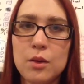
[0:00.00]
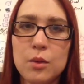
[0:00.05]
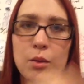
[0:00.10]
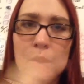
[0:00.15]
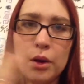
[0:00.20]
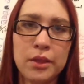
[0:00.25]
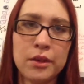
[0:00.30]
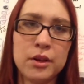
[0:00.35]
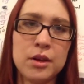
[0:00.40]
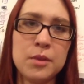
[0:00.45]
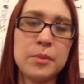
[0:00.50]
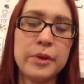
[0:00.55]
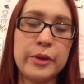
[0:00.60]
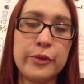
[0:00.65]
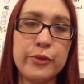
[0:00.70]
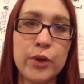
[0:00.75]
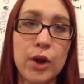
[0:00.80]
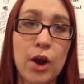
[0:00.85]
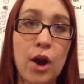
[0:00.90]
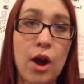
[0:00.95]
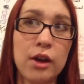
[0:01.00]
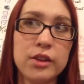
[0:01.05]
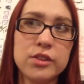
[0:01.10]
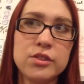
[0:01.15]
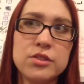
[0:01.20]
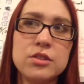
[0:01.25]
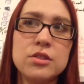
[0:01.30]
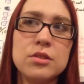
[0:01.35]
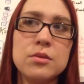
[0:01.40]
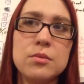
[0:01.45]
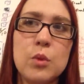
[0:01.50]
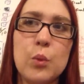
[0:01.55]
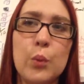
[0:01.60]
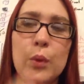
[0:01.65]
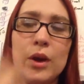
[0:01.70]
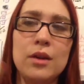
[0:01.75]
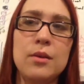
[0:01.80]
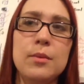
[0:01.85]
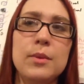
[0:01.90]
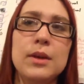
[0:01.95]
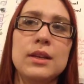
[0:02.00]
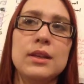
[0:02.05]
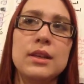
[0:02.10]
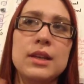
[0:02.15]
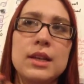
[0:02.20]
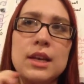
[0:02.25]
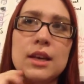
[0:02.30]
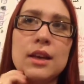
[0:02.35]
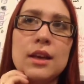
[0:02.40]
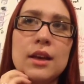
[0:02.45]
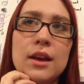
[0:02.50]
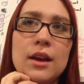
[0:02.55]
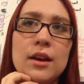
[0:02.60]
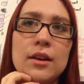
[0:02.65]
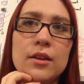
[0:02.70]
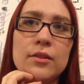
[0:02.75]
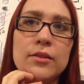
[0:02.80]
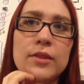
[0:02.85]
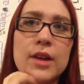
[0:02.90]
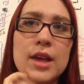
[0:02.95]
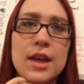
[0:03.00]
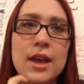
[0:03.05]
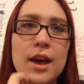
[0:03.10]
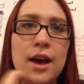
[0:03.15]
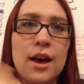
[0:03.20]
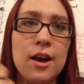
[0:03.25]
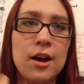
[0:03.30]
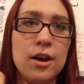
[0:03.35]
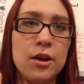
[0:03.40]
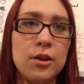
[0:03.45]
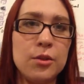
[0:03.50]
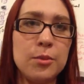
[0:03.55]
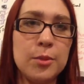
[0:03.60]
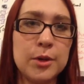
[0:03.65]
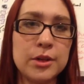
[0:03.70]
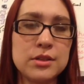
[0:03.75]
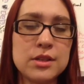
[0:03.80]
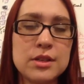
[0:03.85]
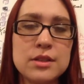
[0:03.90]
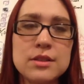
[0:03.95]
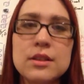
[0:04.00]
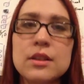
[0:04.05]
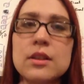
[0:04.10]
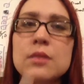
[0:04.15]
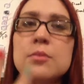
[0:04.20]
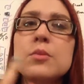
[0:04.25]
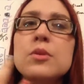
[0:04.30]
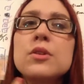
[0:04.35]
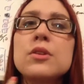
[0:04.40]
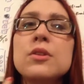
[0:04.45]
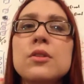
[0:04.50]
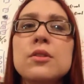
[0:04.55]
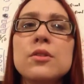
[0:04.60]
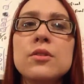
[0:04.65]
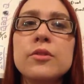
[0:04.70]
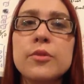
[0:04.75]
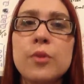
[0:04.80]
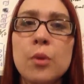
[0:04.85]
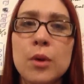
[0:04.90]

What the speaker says: whether it be for costume, the wearability of how the person's going to move,